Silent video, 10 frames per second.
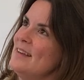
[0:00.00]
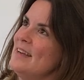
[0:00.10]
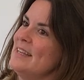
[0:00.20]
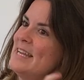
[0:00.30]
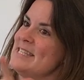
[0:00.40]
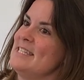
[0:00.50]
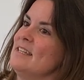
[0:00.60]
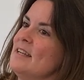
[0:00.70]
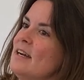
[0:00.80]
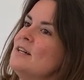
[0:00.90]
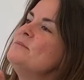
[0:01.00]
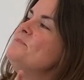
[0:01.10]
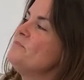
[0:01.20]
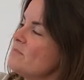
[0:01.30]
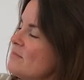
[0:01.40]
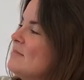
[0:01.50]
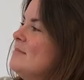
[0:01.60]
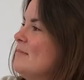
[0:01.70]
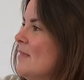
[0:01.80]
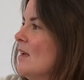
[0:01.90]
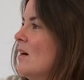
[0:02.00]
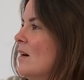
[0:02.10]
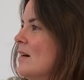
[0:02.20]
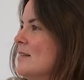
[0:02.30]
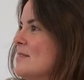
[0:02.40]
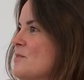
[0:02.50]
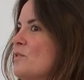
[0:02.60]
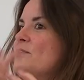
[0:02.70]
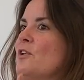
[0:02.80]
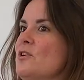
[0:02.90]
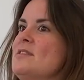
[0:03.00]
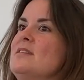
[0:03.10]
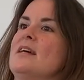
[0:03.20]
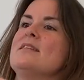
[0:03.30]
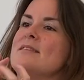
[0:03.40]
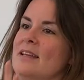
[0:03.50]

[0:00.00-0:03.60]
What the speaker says: at SD now on sort of flow states and